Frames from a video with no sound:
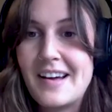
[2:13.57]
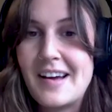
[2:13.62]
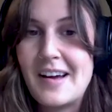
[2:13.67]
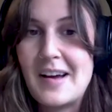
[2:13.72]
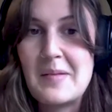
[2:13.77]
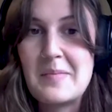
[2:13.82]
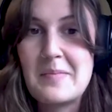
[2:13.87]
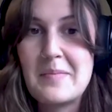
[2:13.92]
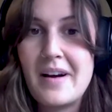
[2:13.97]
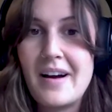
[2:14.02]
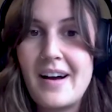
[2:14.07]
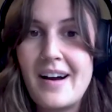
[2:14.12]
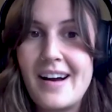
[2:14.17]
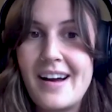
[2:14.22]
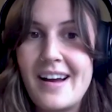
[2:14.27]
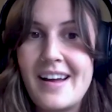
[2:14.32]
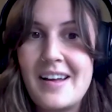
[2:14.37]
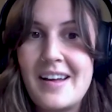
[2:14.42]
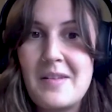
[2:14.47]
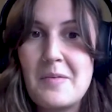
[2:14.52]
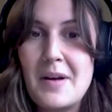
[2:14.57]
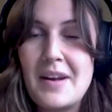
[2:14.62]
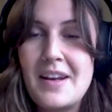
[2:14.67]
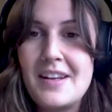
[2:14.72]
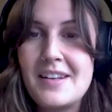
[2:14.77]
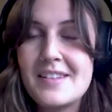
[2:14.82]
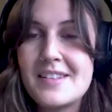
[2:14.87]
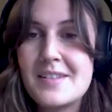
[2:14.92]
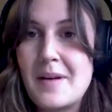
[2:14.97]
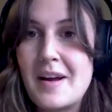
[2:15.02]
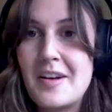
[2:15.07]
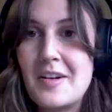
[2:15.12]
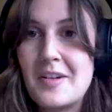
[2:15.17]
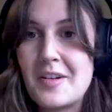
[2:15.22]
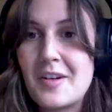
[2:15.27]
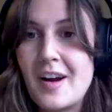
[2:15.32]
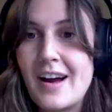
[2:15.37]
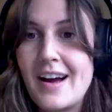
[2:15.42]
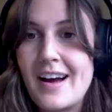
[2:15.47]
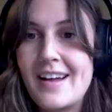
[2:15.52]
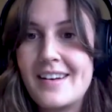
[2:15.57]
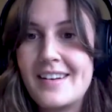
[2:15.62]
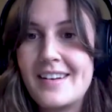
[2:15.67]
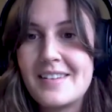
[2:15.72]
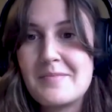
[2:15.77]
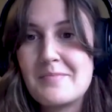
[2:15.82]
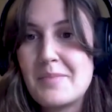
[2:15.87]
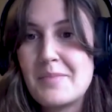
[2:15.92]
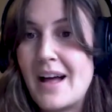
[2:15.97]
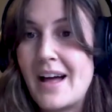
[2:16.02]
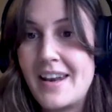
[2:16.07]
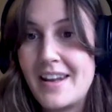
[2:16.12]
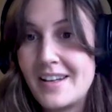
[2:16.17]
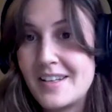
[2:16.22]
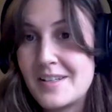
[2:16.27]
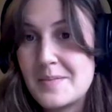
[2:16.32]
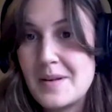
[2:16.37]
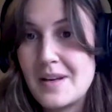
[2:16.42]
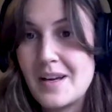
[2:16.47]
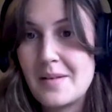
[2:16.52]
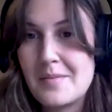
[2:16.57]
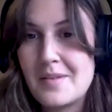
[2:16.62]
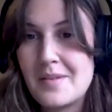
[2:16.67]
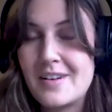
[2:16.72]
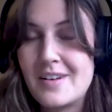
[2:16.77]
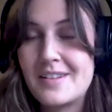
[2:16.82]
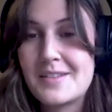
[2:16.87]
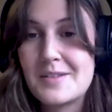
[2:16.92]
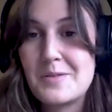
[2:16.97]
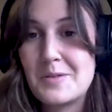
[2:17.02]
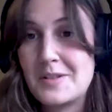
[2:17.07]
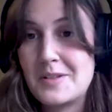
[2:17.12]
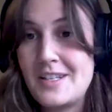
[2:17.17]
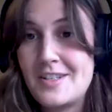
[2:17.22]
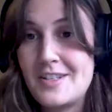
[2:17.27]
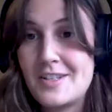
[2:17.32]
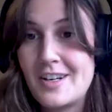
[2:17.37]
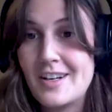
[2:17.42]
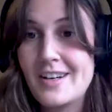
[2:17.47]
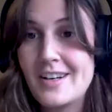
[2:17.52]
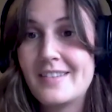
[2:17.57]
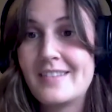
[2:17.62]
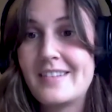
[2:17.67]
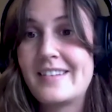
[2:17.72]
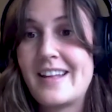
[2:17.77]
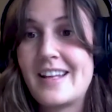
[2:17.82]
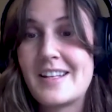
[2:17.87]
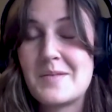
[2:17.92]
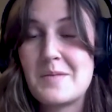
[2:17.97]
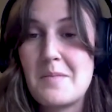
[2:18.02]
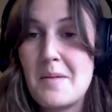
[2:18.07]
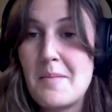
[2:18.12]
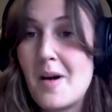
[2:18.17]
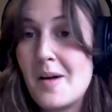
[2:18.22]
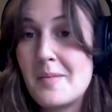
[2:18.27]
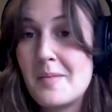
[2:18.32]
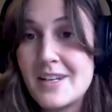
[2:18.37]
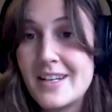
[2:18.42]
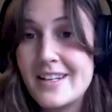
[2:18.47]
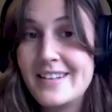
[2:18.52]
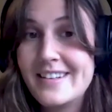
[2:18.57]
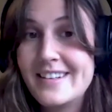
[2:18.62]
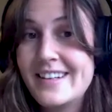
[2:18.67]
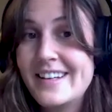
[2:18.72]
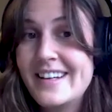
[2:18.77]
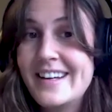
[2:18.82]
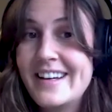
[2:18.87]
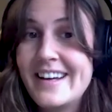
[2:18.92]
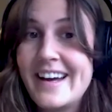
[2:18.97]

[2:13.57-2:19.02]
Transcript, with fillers: Um, I went into my undergrad planning to become a school teacher. That's what my mom did.